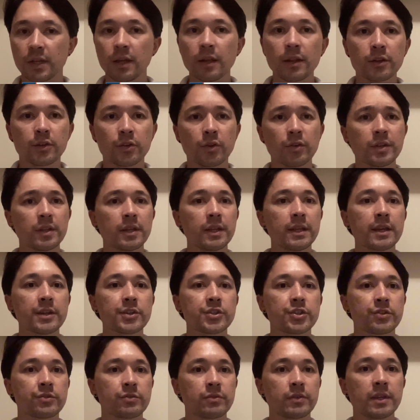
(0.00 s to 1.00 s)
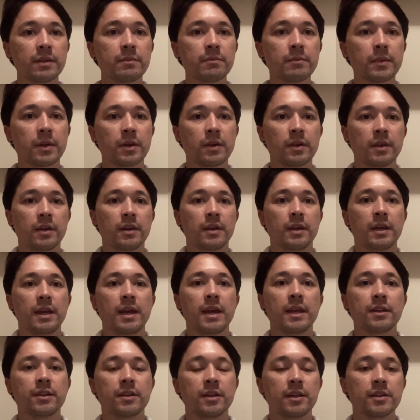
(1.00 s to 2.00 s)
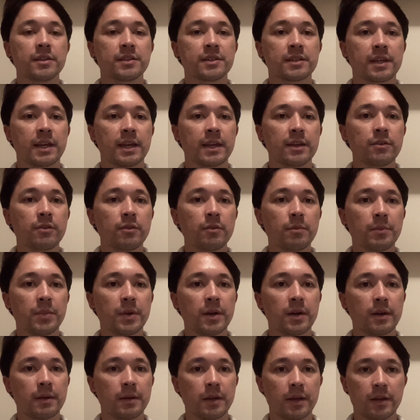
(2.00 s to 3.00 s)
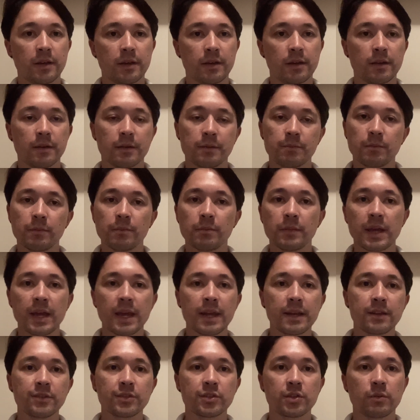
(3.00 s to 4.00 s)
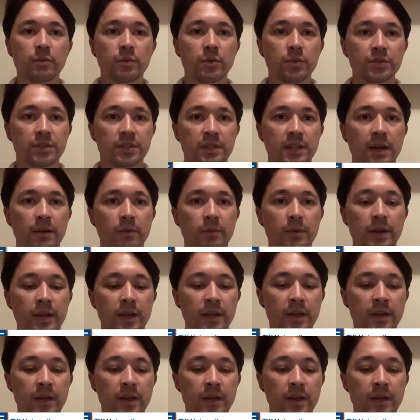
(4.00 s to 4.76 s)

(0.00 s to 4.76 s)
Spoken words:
Not on the extreme end of the scale, but heading towards that way.